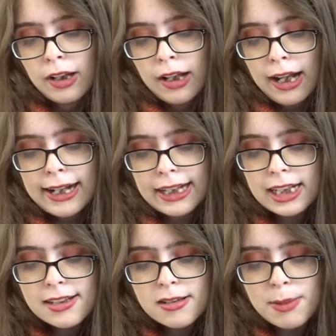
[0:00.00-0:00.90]
I can't
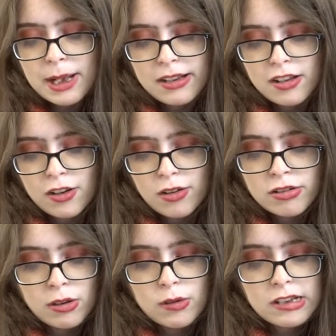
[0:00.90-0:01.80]
speak to you, so
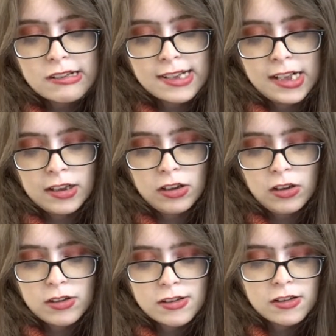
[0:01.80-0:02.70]
says Santa
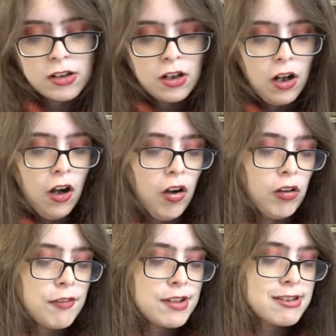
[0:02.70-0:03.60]
Claus. All of
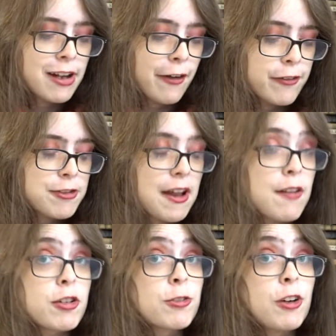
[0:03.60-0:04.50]
us elves have to
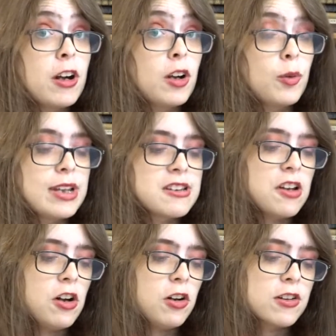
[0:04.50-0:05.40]
follow his
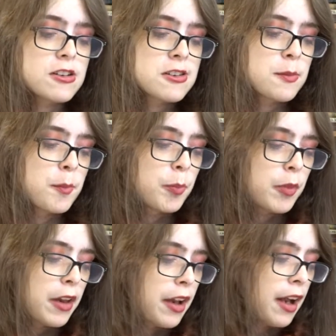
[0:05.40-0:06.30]
laws.
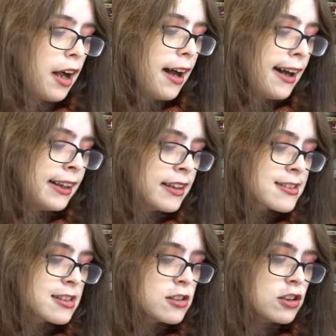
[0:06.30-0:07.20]
I listen
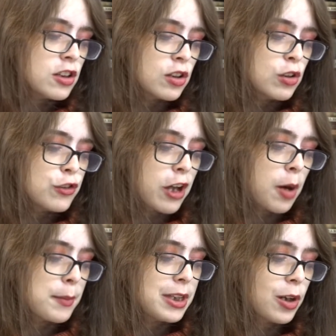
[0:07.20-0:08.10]
to you, tell
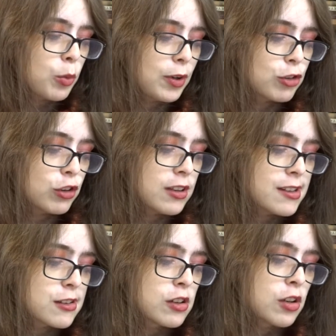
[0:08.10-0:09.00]
me your wishes.
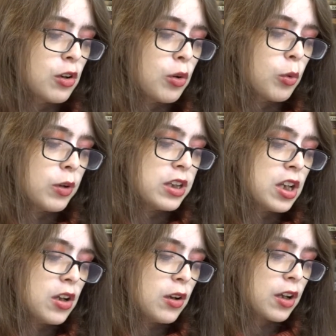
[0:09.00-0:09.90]
Would
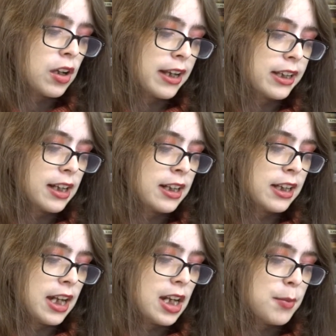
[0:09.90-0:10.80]
you like a
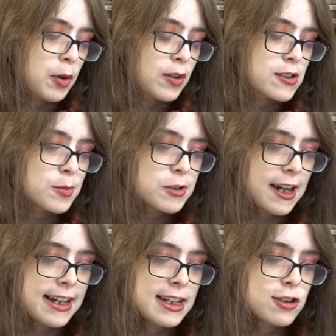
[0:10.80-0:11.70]
game or some
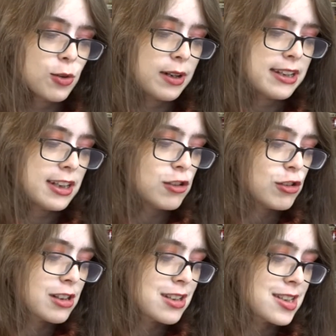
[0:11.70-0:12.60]
tiny toy
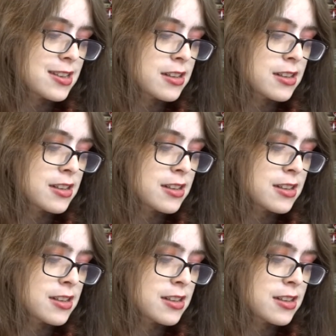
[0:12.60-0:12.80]
dishes?